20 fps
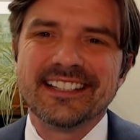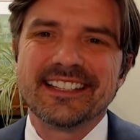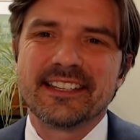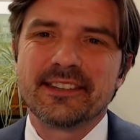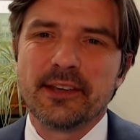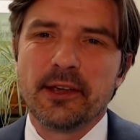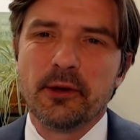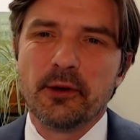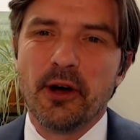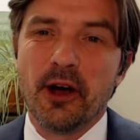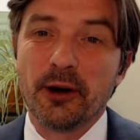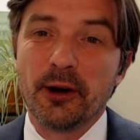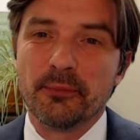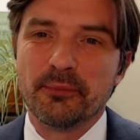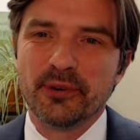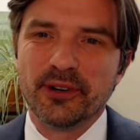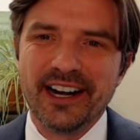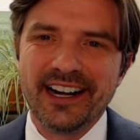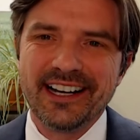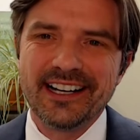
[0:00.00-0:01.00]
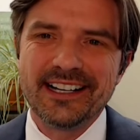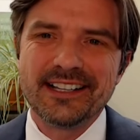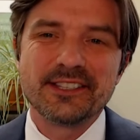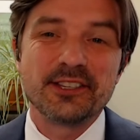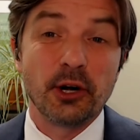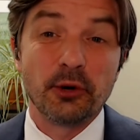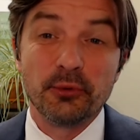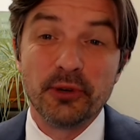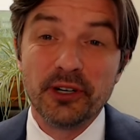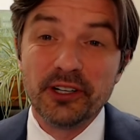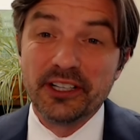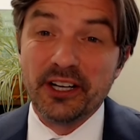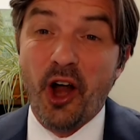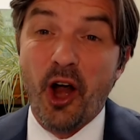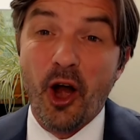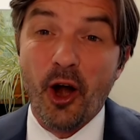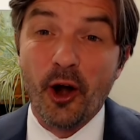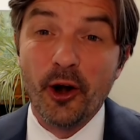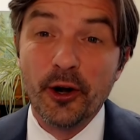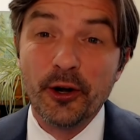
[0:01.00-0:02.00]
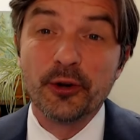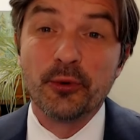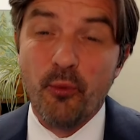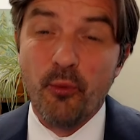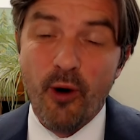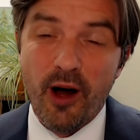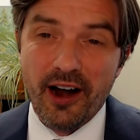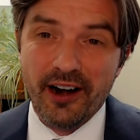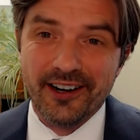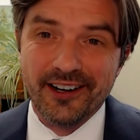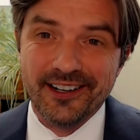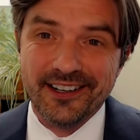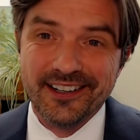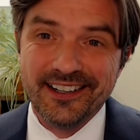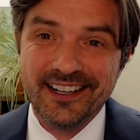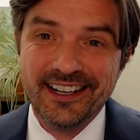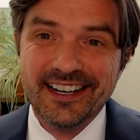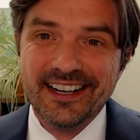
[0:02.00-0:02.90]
So our brains are really hardwired